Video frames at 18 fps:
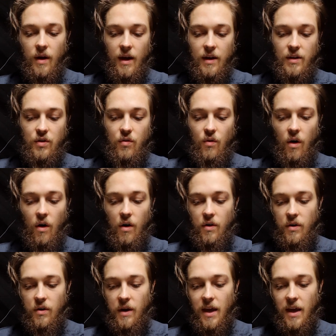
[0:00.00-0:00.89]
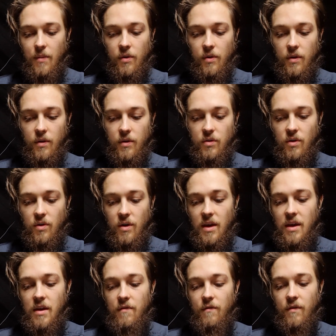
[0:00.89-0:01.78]
as you are not able to
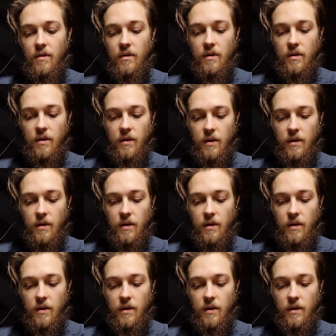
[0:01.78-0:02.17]
even